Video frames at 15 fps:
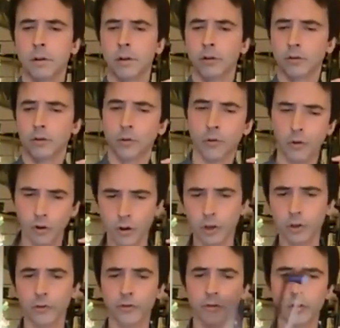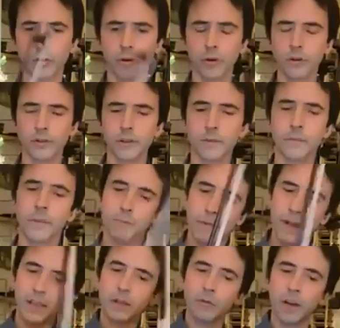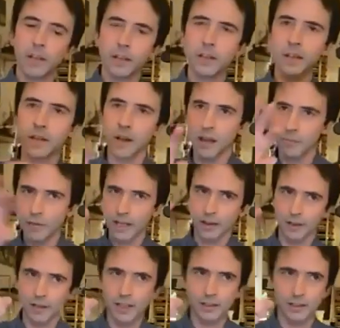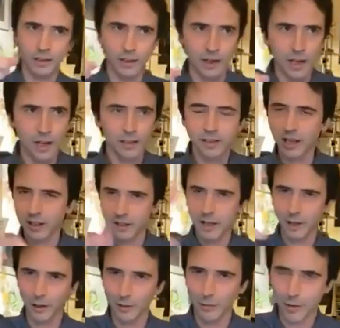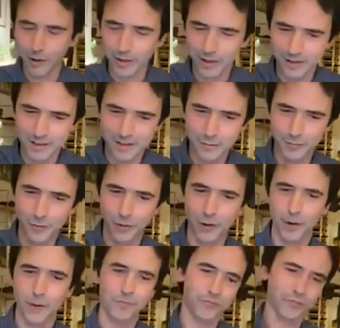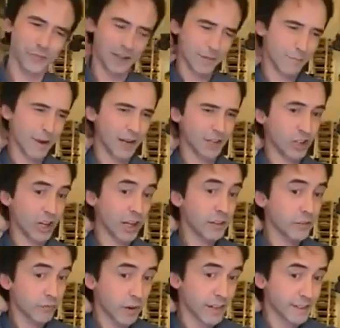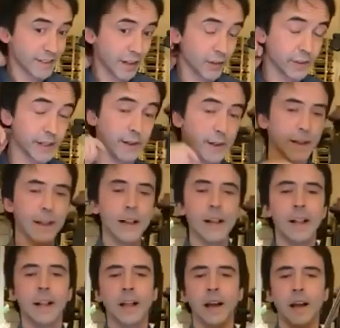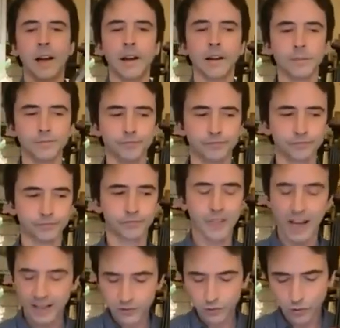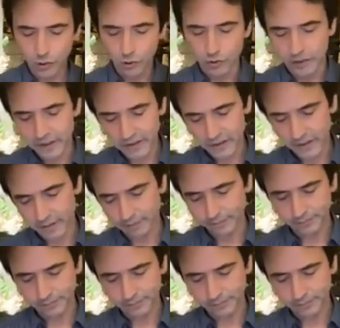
So a lot of chords. By the way, here I make a little technical parenthesis for my cellist friends out there. As you notice,